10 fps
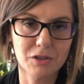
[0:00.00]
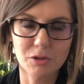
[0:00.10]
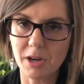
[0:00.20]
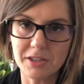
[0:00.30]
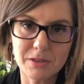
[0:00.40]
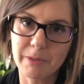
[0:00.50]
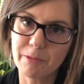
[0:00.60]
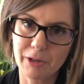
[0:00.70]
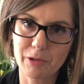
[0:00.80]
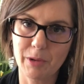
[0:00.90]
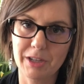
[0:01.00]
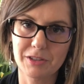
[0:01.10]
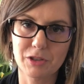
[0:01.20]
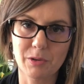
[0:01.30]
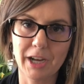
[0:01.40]
Trust me, we're going
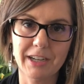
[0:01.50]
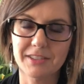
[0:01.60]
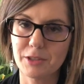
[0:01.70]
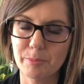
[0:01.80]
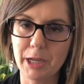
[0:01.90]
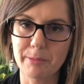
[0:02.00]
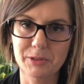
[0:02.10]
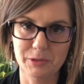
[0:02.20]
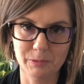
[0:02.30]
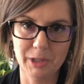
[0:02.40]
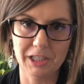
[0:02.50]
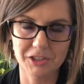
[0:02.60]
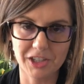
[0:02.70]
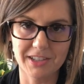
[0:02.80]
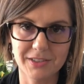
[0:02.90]
to train it to be able to
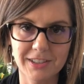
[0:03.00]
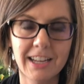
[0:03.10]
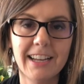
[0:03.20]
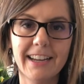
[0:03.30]
readjust.